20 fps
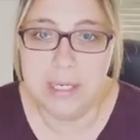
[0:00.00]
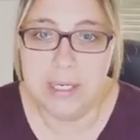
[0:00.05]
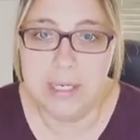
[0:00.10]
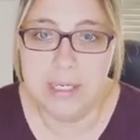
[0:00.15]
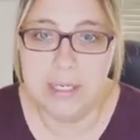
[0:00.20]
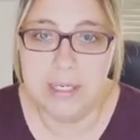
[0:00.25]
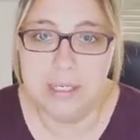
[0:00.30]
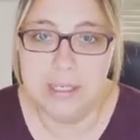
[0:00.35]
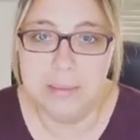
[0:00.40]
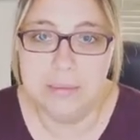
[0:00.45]

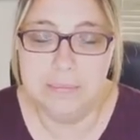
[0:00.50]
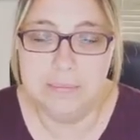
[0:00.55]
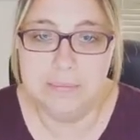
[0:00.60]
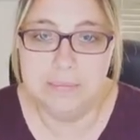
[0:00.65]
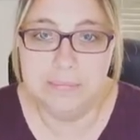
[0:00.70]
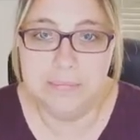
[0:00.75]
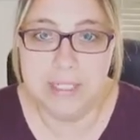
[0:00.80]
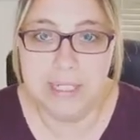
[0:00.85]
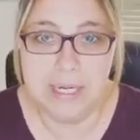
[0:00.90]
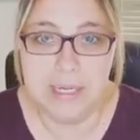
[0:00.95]

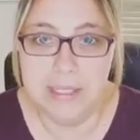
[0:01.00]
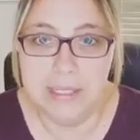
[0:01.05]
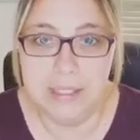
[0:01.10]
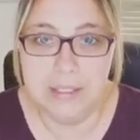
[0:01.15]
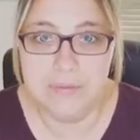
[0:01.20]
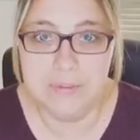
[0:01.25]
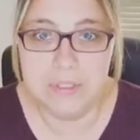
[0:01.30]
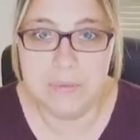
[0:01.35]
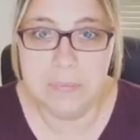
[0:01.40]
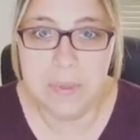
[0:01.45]
that I didn't
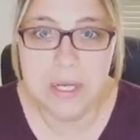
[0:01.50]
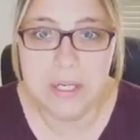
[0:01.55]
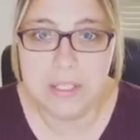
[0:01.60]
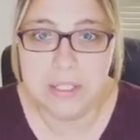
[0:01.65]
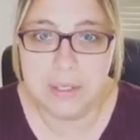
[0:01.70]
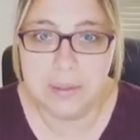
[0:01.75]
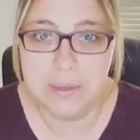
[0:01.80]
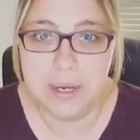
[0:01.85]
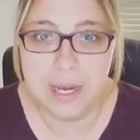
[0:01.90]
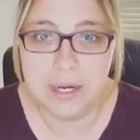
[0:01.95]
even speak
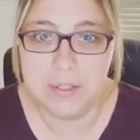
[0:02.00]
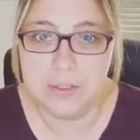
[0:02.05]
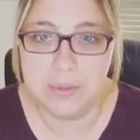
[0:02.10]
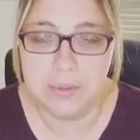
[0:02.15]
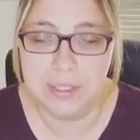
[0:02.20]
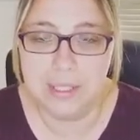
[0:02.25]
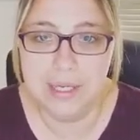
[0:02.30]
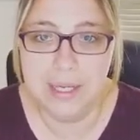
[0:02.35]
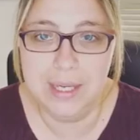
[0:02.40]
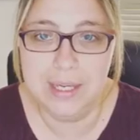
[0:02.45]
to,
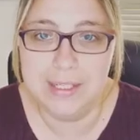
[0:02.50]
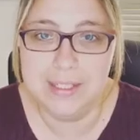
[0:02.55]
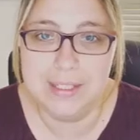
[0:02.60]
actually.